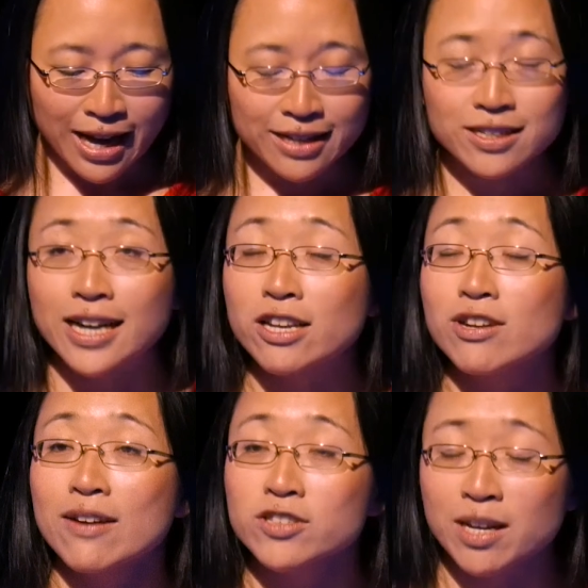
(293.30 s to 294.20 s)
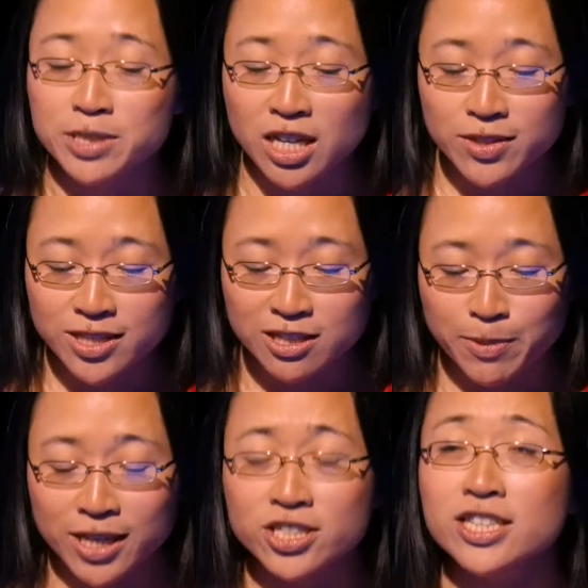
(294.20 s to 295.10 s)
And I don't have time to go into this,
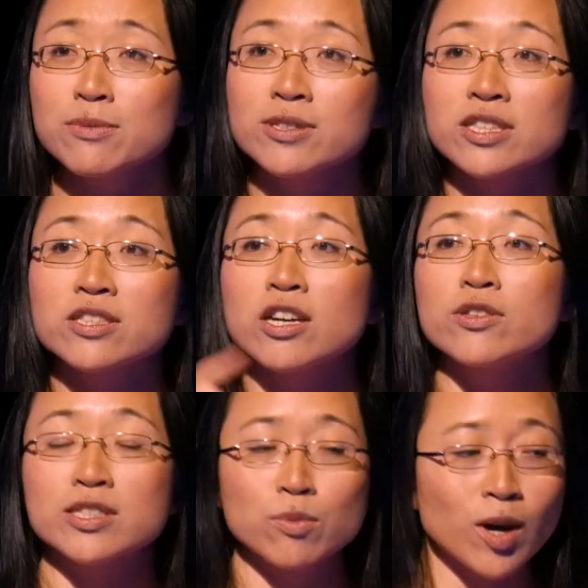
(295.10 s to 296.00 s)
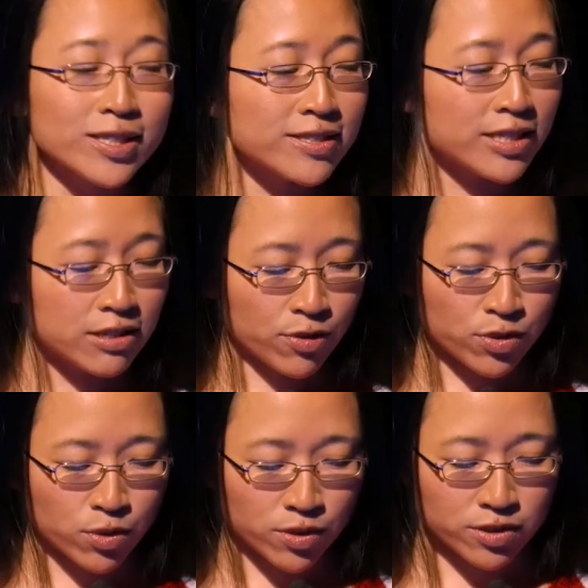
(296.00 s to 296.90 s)
but I just want to sow this one seed of
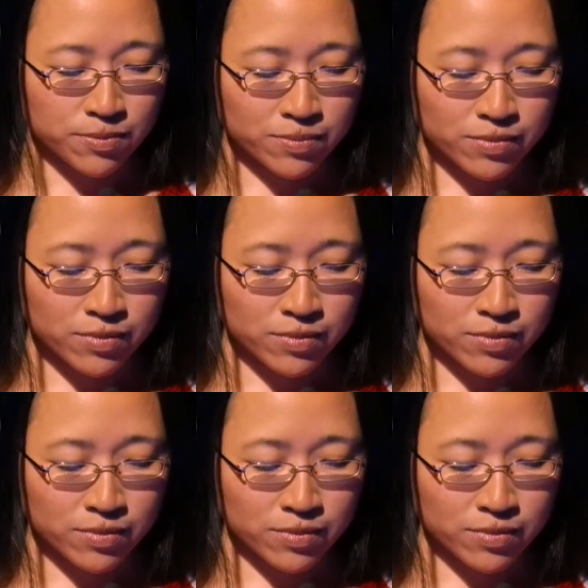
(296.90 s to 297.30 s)
thought.